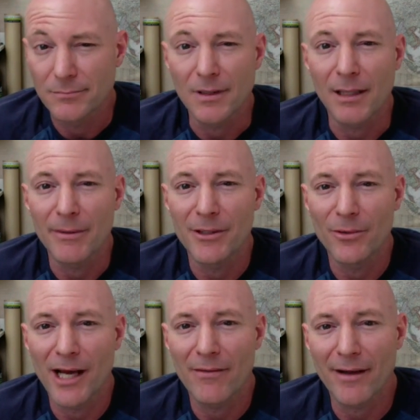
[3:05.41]
Let me know
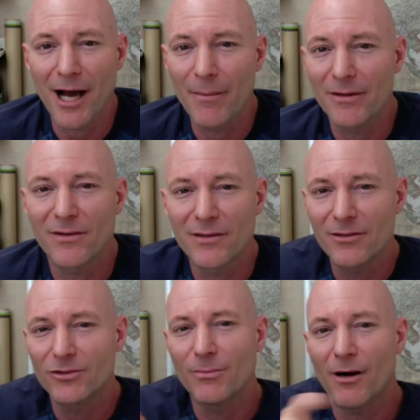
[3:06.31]
down in the comments. And
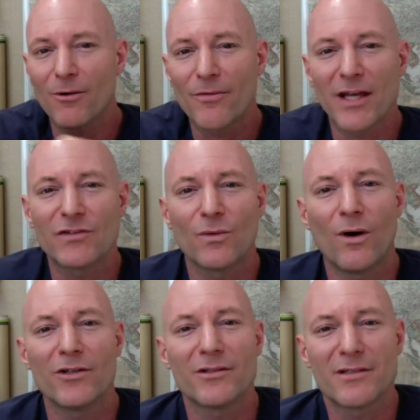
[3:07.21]
until tomorrow, thanks for
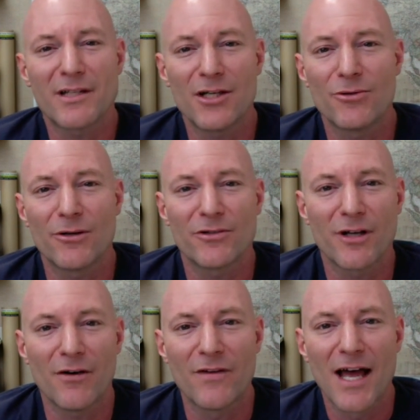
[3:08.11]
watching. Stay true to
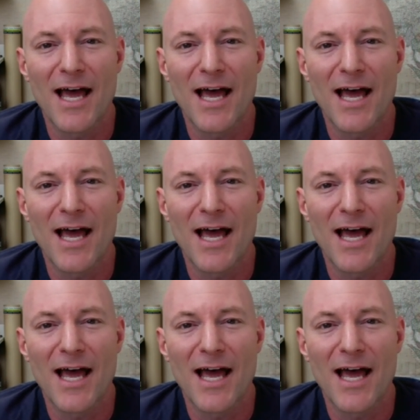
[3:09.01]
yourself.